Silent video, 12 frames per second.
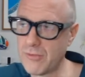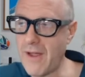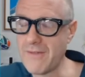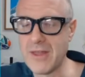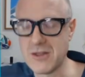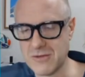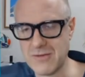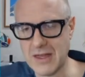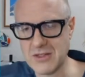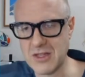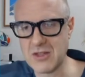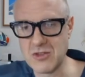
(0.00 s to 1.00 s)
5,000
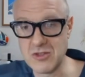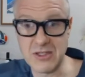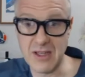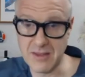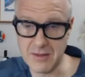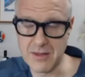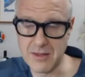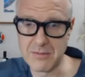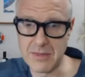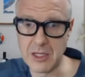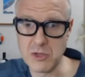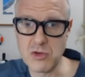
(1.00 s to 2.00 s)
vaccinations a day. The
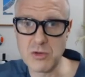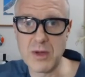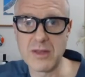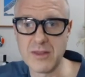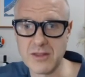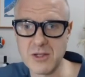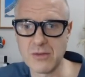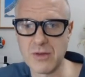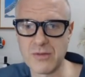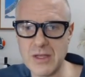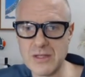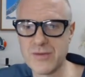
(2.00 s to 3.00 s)
military one, the
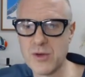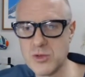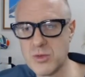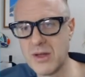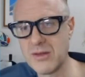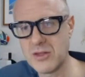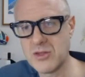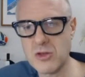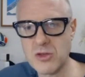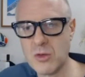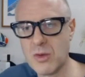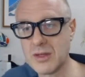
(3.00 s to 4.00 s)
self-defense force one, the
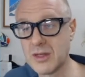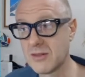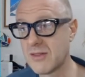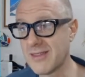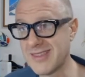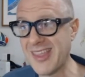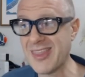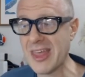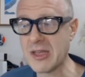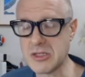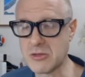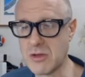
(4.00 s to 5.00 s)
Tokyo one can take
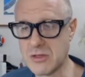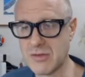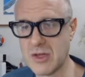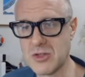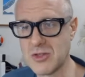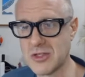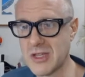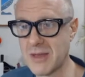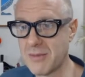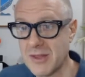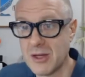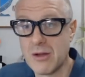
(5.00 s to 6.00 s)
10,000 reservations a
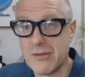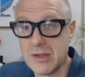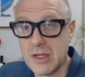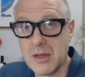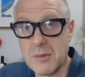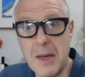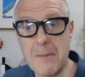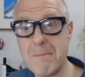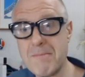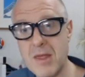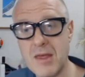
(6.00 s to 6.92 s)
day, but they're not filling them up.